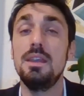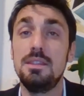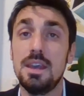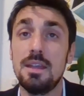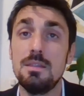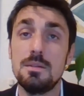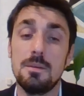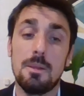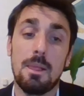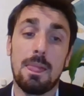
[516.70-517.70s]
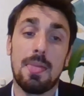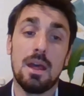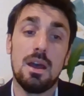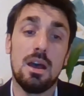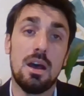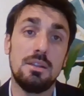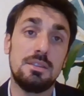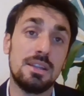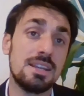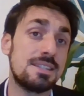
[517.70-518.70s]
In the end,
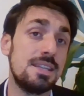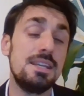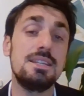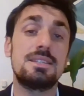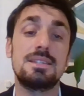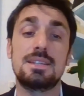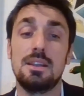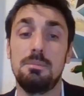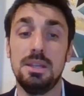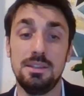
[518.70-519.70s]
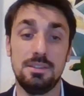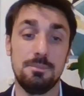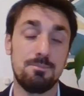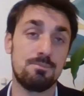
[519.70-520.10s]
the last thing is the scalability.